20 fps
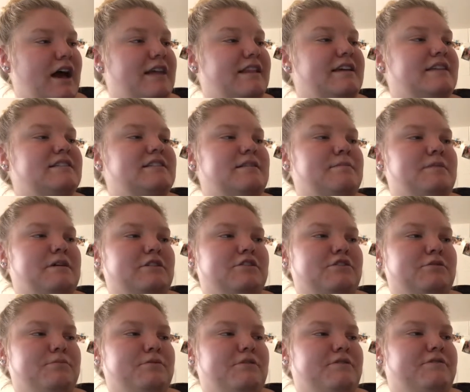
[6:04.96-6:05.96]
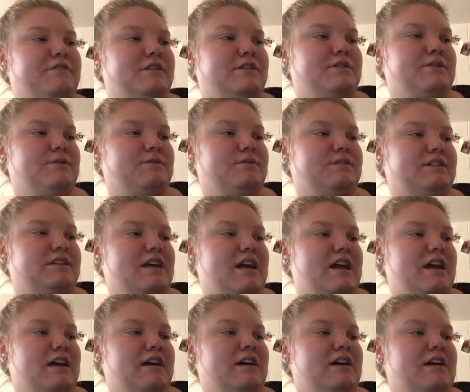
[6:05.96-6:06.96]
liked the Picture Perfect
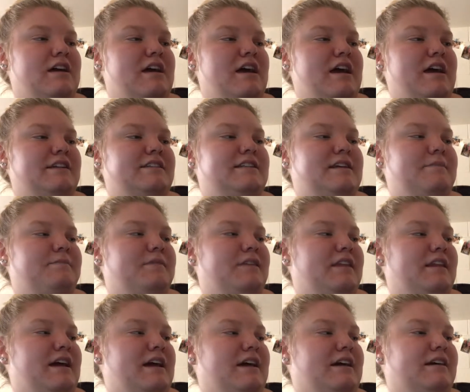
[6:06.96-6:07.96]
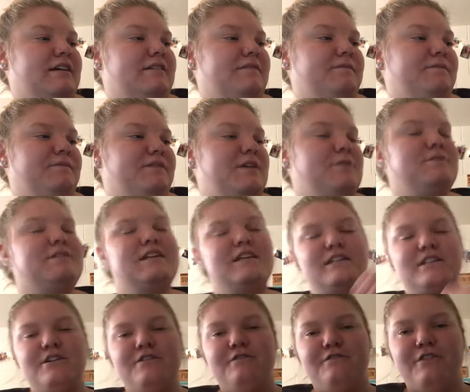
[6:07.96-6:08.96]
Tuesday, except like it was
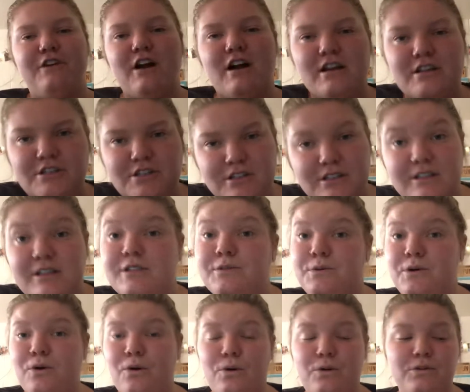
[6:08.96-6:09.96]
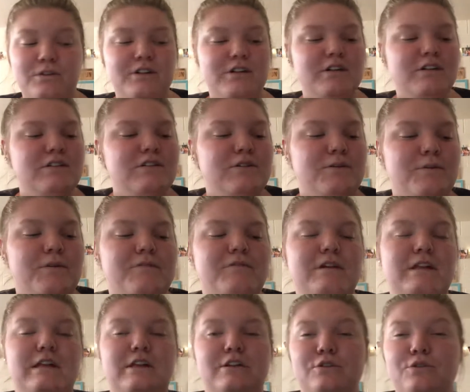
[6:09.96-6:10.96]
easier for us just because we're older, so we
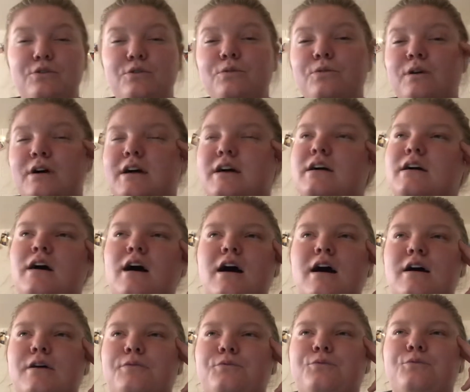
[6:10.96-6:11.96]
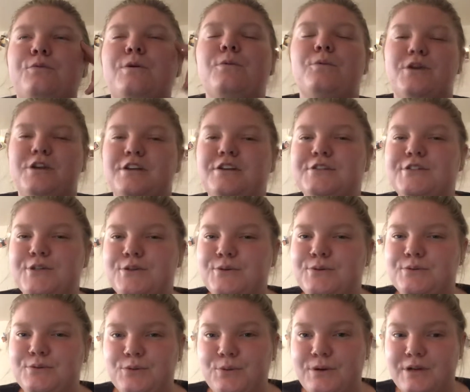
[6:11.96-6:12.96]
really knew what we wanted to do
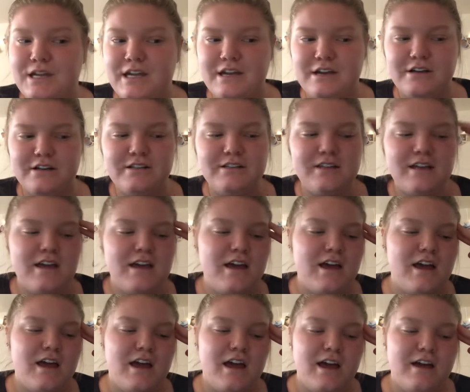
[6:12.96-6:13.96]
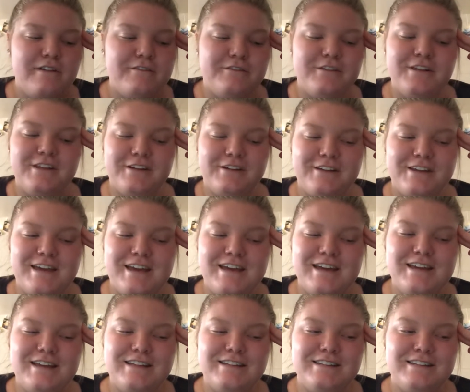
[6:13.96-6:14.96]
in 20 years. For little
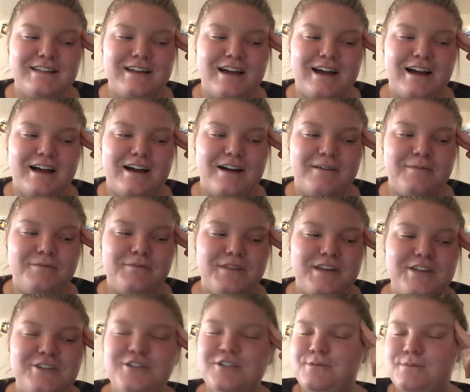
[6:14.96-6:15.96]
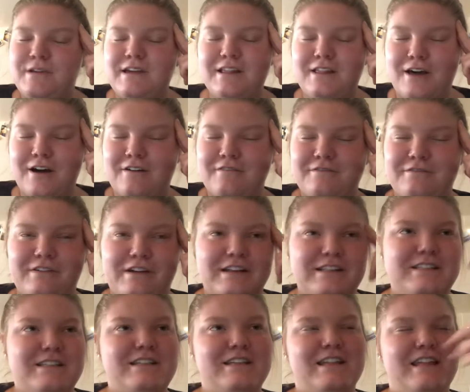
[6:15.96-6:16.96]
kids, it'd just be a lot of
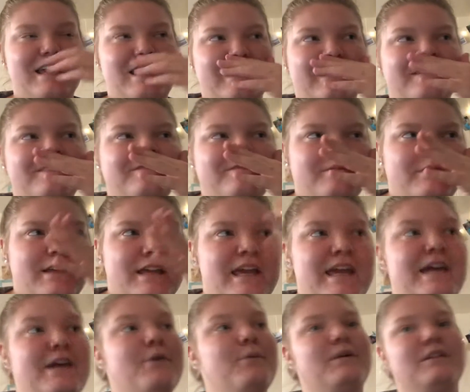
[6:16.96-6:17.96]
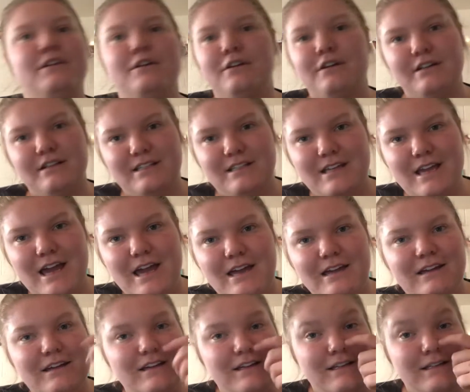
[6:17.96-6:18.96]
fun to like hear what they're gonna
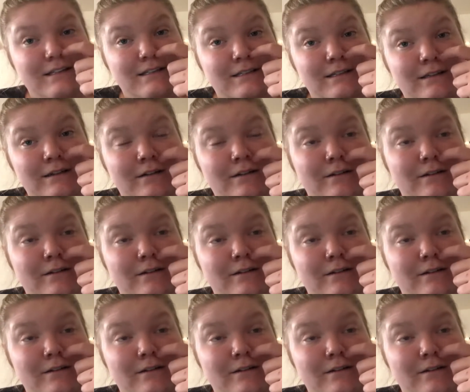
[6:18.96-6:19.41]
say, because